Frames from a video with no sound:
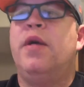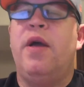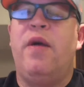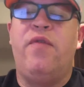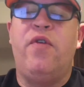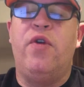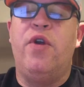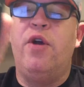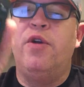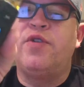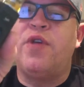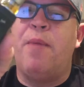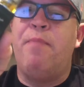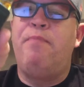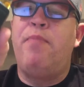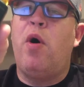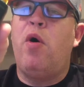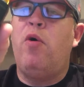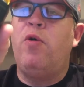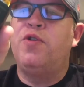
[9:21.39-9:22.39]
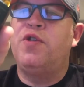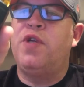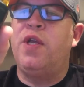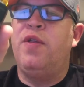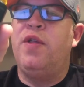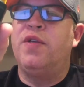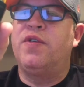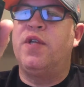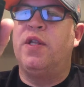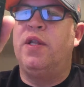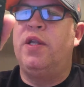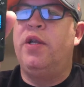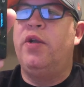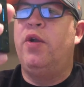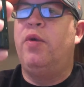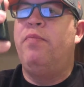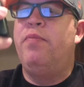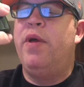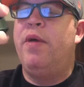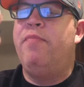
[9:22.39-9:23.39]
If you'll notice, I'm pulsing this a
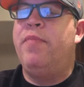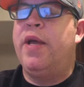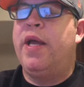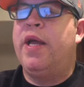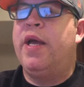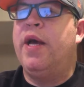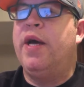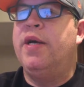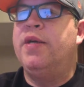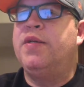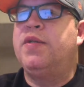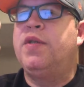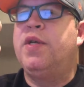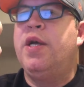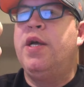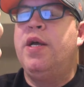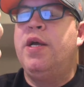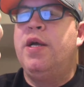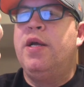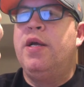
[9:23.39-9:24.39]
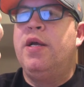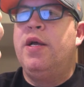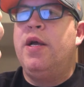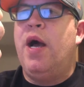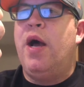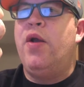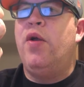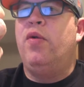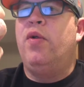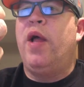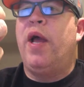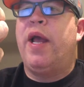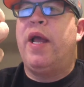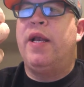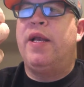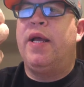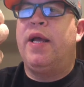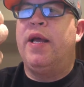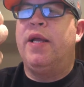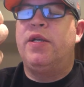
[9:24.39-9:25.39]
little bit because I don't like
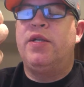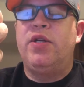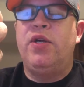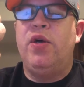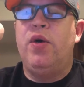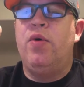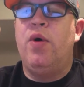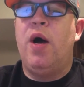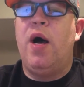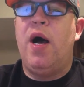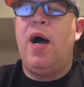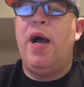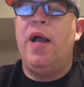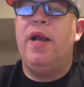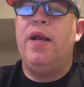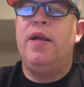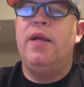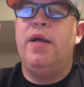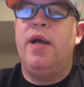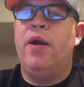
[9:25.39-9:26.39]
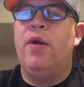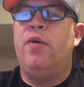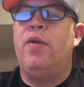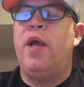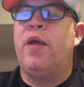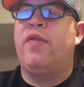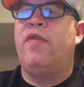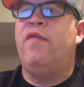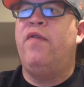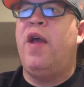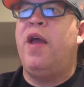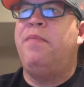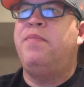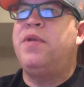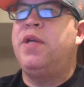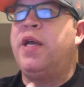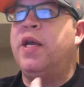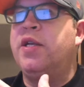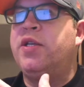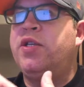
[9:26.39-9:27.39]
it to get too hot. I don't like the vape
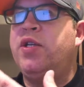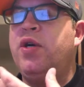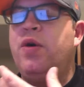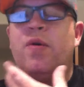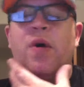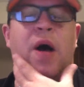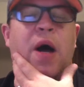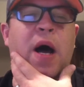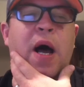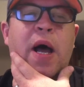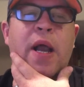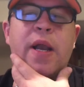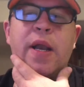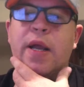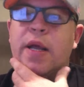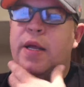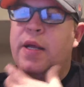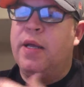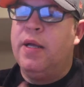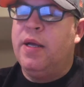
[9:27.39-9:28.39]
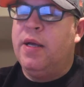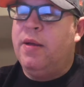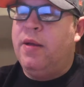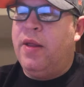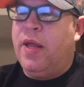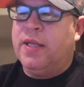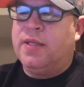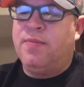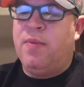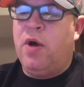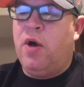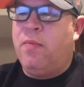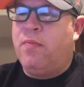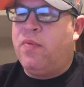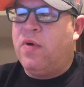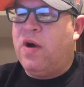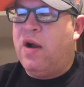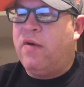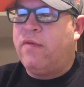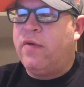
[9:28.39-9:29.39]
to get too hot. And that's my own
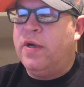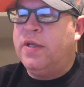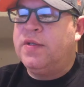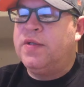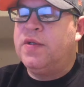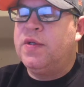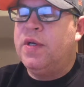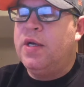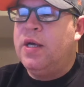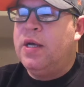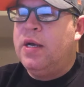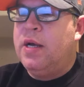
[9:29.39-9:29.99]
preference.